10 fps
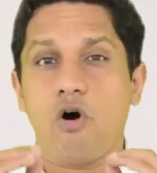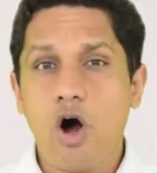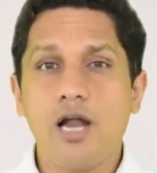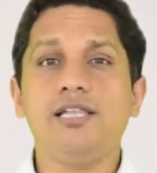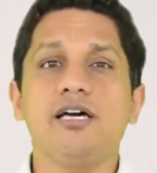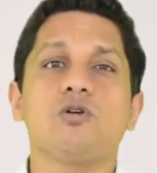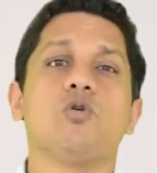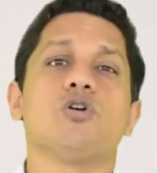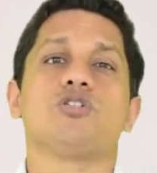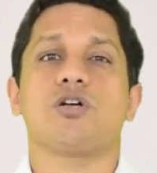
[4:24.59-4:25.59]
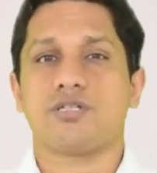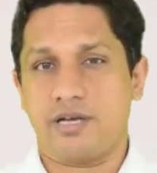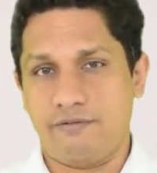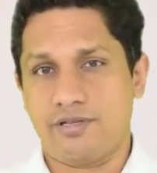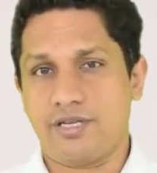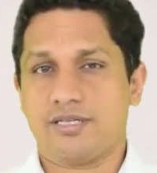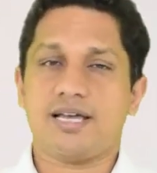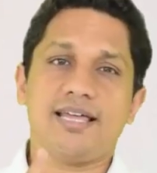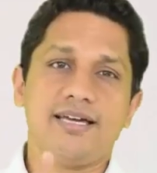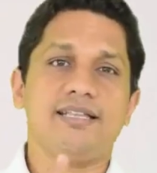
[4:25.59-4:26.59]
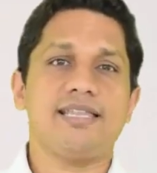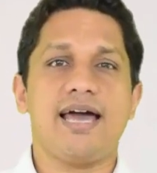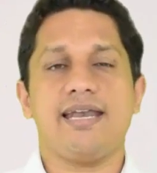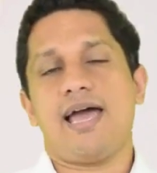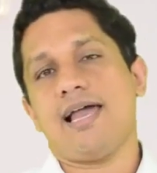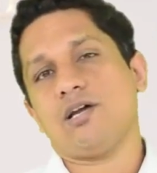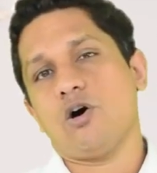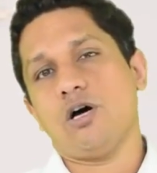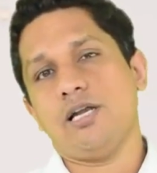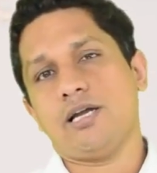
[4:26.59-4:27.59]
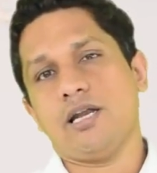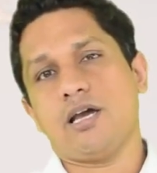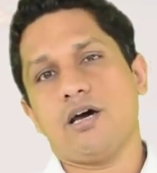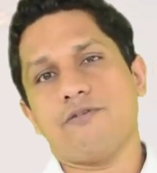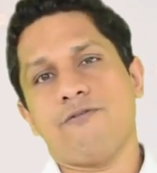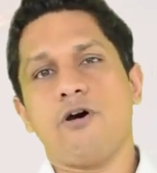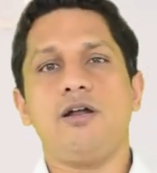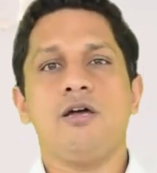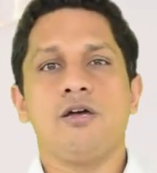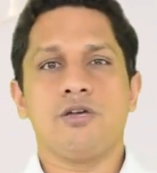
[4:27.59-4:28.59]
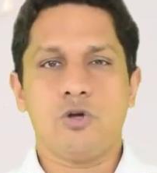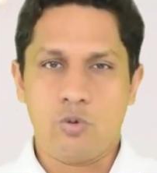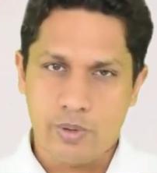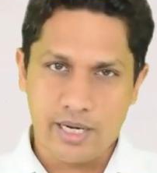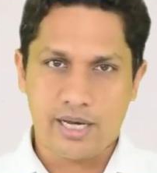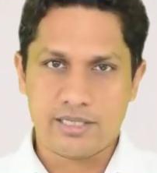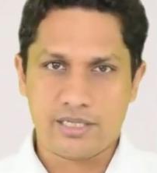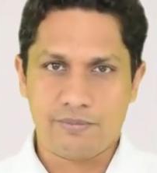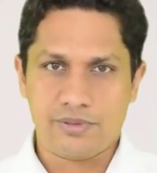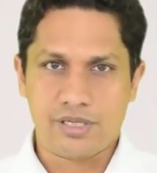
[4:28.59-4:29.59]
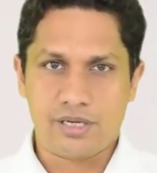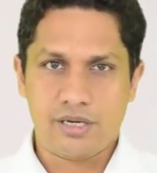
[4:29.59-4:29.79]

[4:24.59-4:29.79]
all the goods or services other than alcoholic liquor for human consumption.